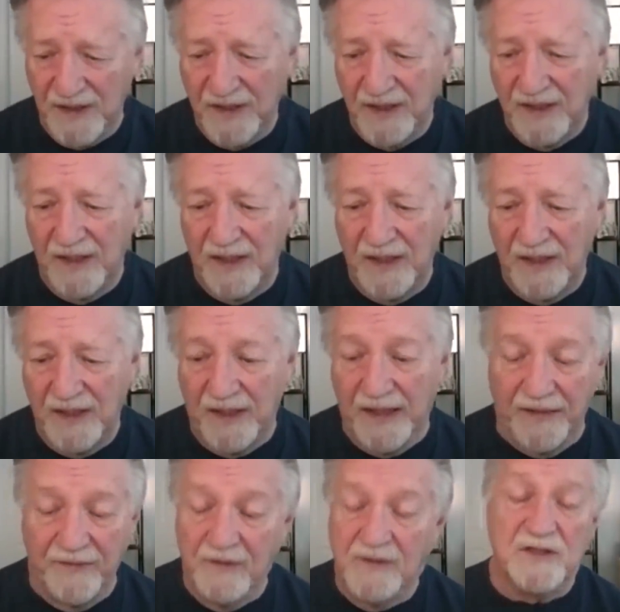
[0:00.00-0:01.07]
there's a
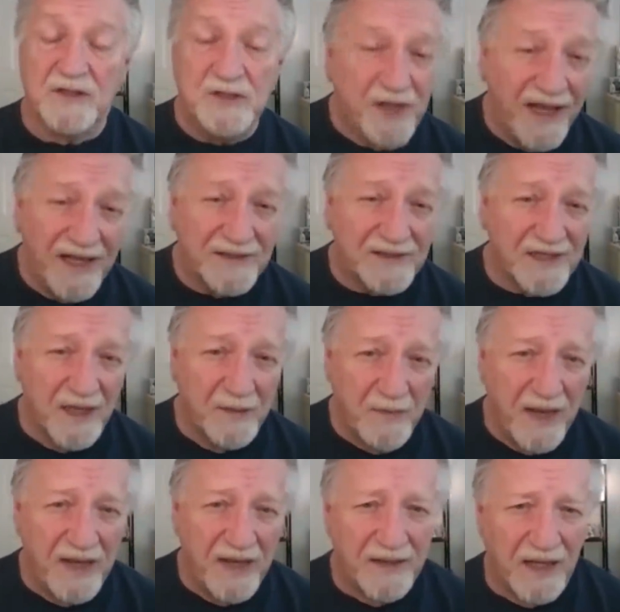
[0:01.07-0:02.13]
chance I may not be there.
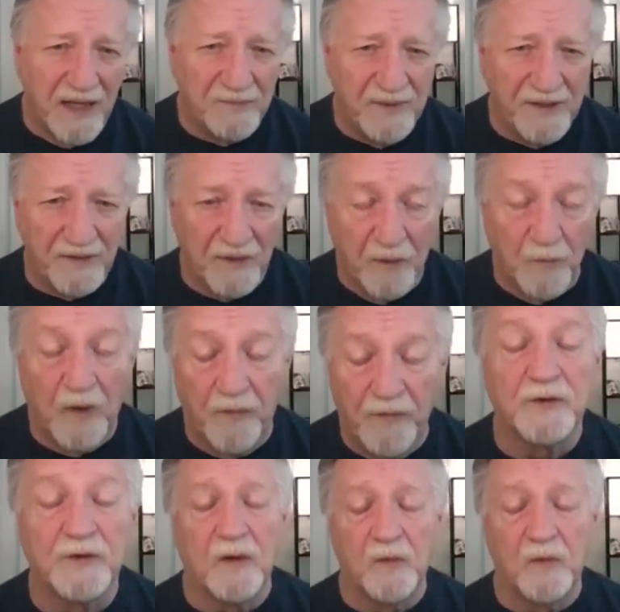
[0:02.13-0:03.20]
They'll know. We'll
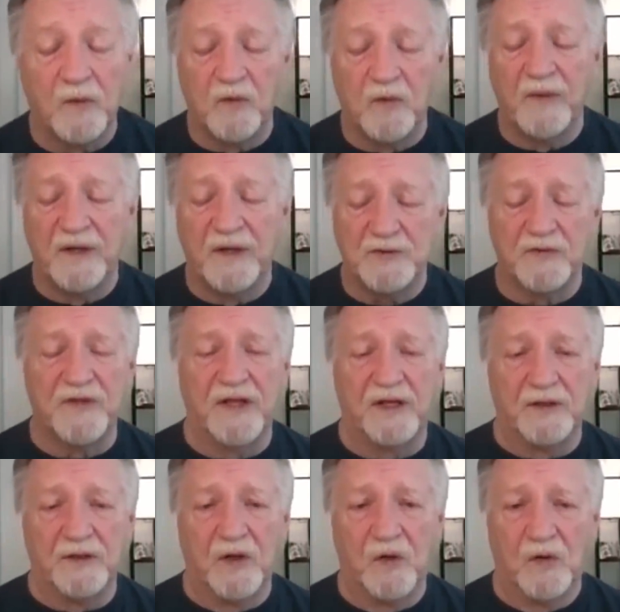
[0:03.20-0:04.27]
make sure they know a few
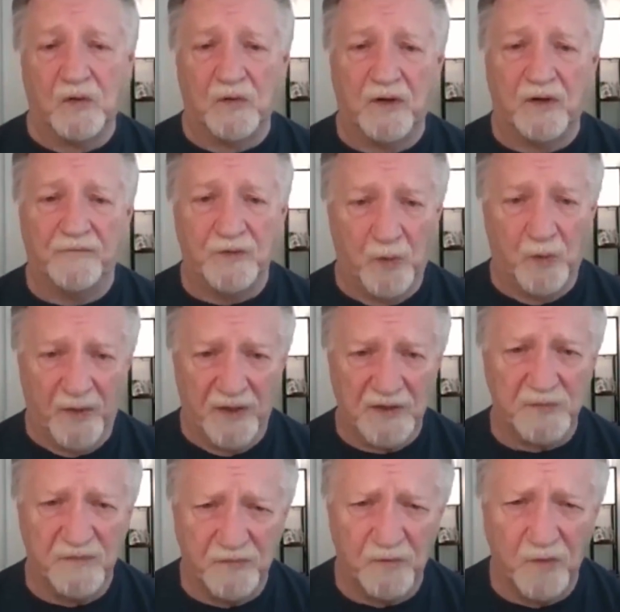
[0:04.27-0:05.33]
weeks before so they can,
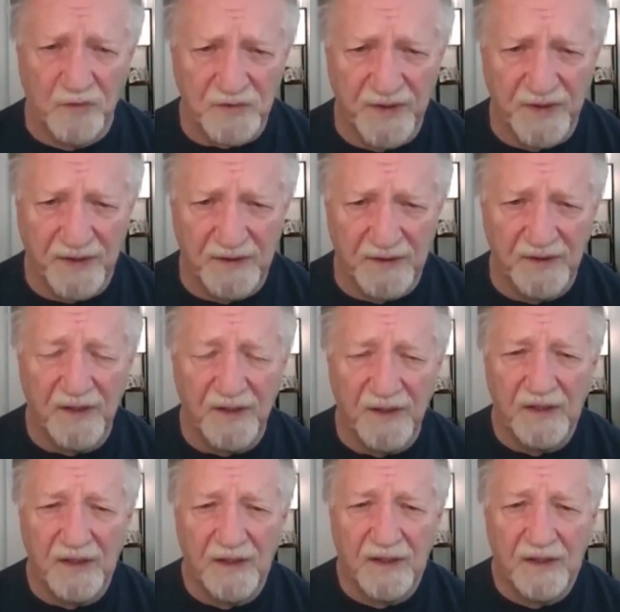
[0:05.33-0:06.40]
you
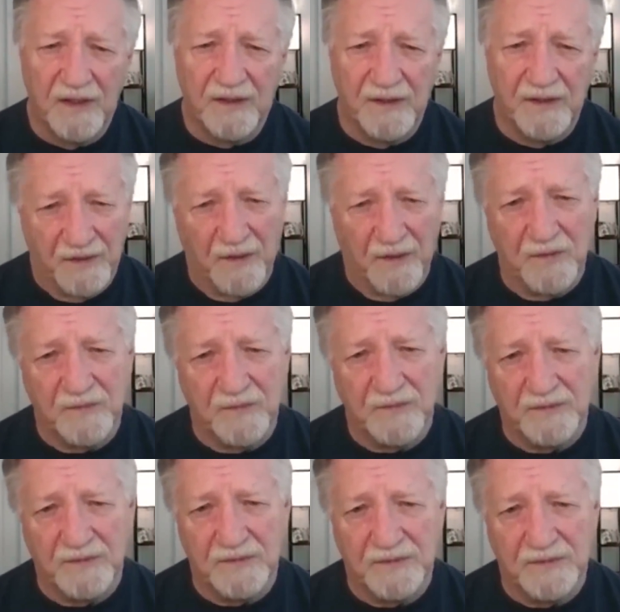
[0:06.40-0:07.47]
know, uh,
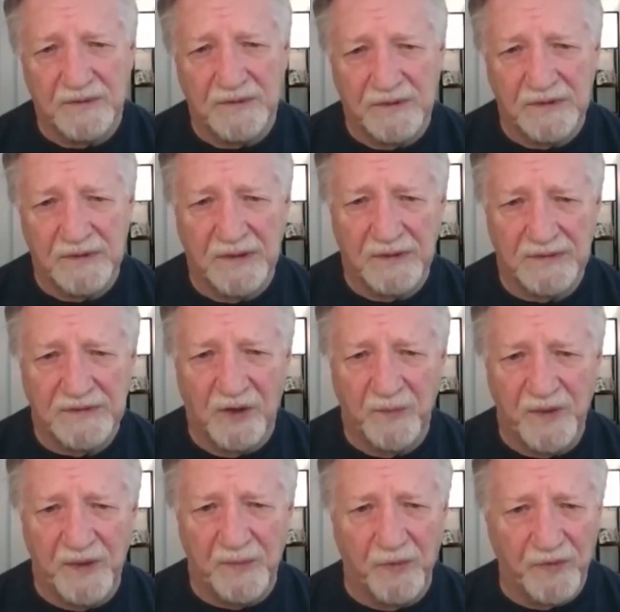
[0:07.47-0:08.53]
tell people that I won't be
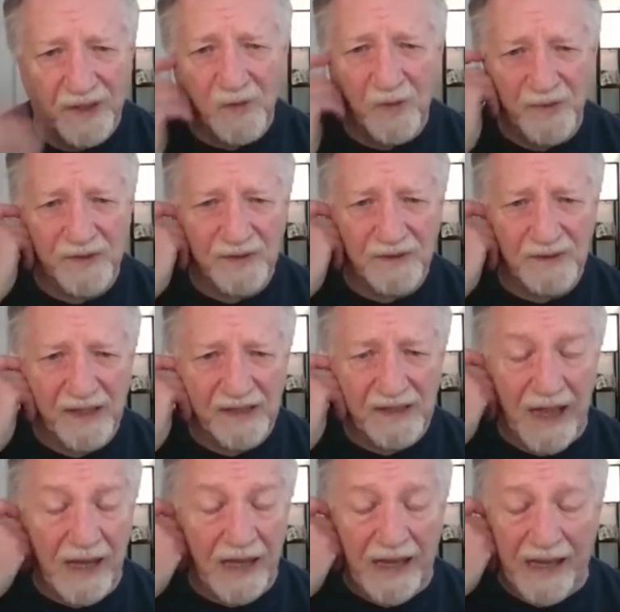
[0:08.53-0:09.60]
there. And I,
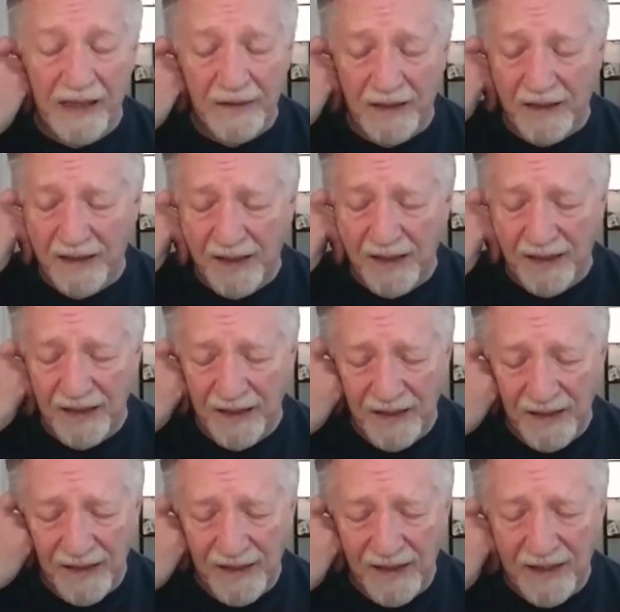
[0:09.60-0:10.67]
I always
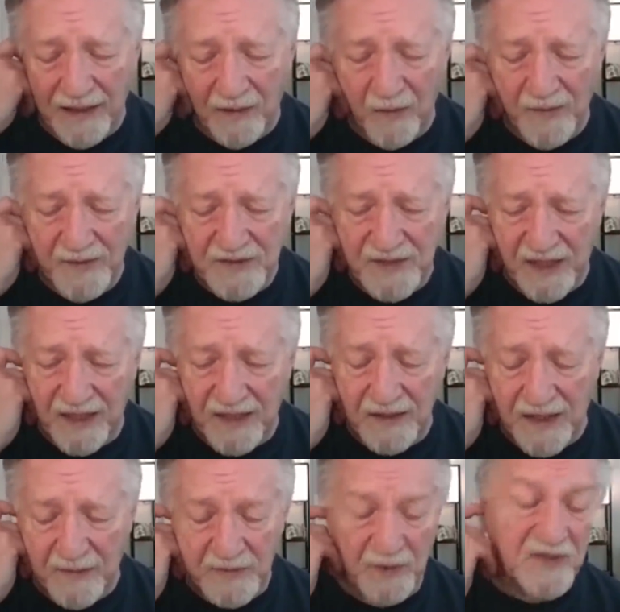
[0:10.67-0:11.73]
I was going to say I
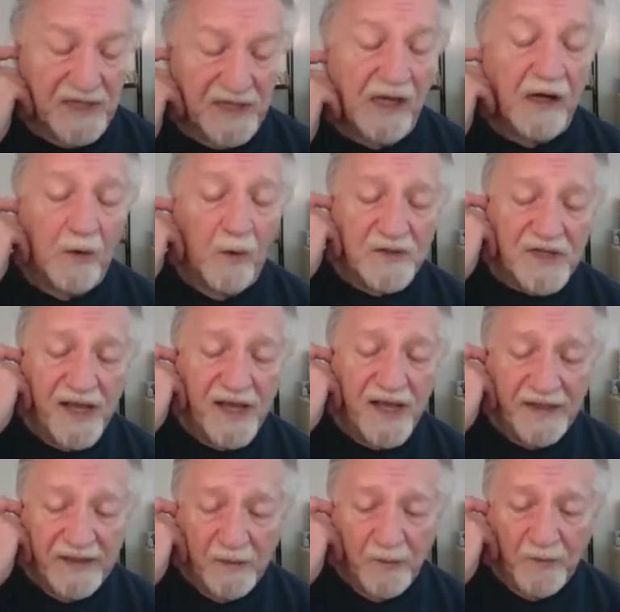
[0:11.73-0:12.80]
always hate it when I when
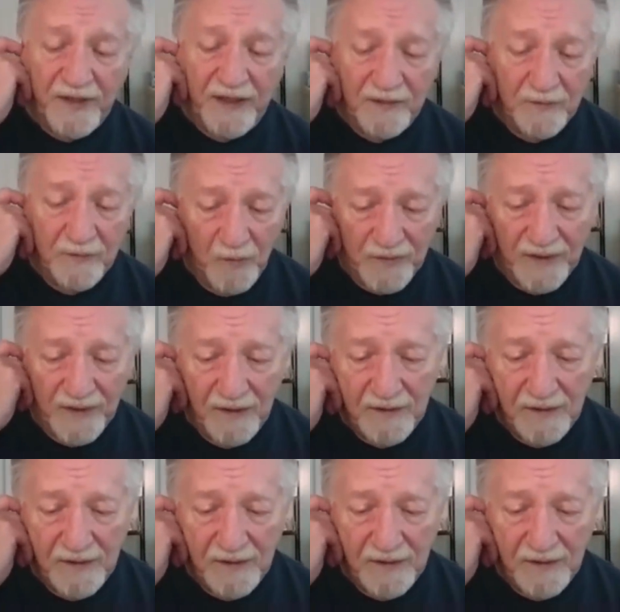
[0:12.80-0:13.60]
I can't